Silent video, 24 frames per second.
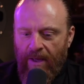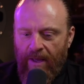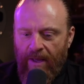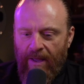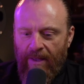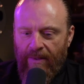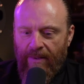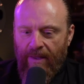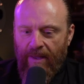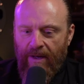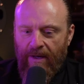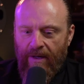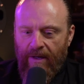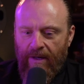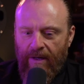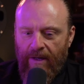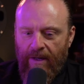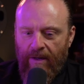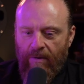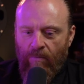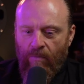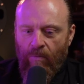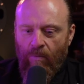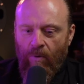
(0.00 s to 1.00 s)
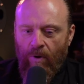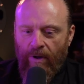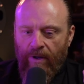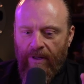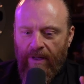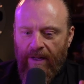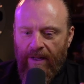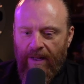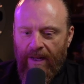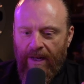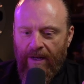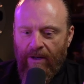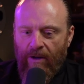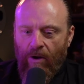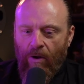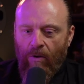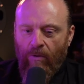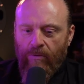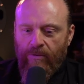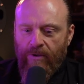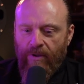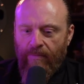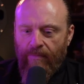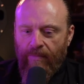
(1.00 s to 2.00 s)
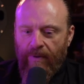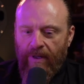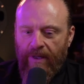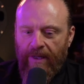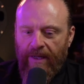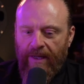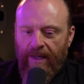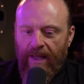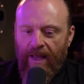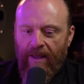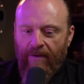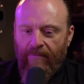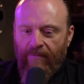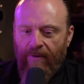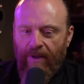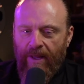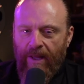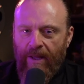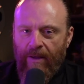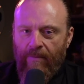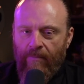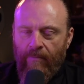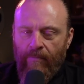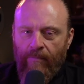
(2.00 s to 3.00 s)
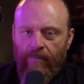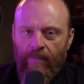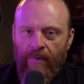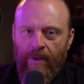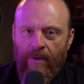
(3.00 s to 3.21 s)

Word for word: and then what it ultimately gave him